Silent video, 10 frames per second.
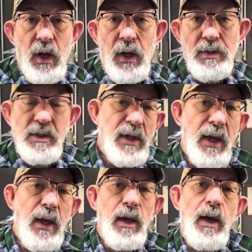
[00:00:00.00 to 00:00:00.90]

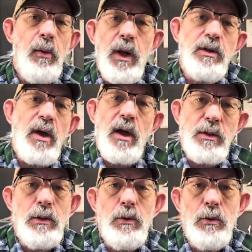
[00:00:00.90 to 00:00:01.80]
Today, I want to
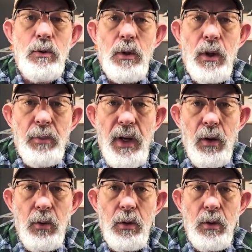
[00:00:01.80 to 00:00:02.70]
talk to you
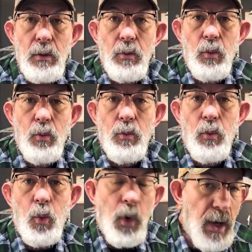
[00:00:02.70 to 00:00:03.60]
about
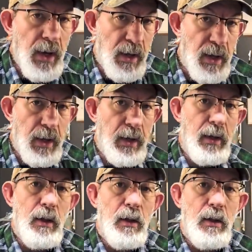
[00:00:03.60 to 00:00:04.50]
why
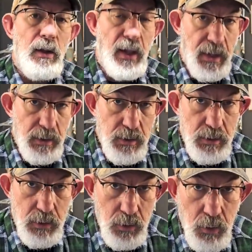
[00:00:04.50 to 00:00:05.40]
I like
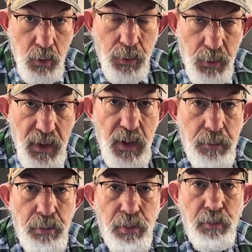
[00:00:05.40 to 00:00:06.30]
to do
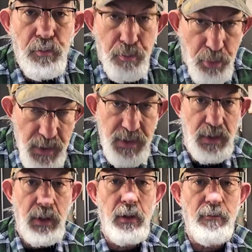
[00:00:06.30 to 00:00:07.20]
3D
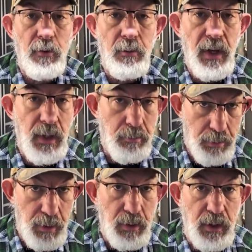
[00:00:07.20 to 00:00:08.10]
printing for my
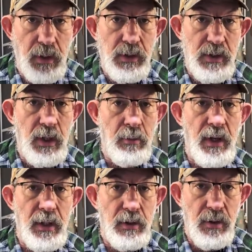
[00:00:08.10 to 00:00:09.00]
buildings and
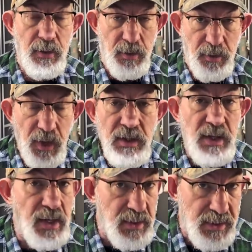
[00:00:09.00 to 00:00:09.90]
my things
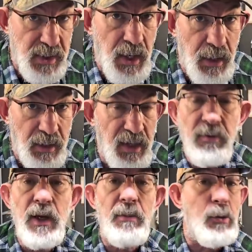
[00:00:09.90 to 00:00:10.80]
I design.
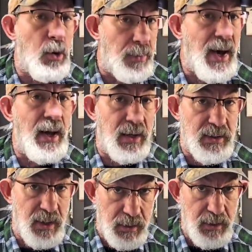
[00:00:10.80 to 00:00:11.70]
Even in my
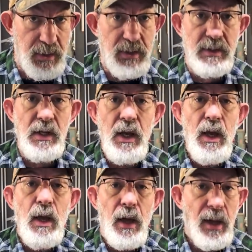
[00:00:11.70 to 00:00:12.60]
robotics, I did this.
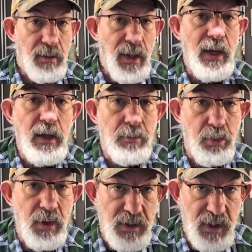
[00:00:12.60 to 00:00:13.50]
I like
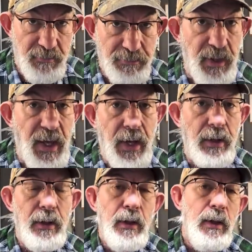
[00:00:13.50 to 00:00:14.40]
printing flat.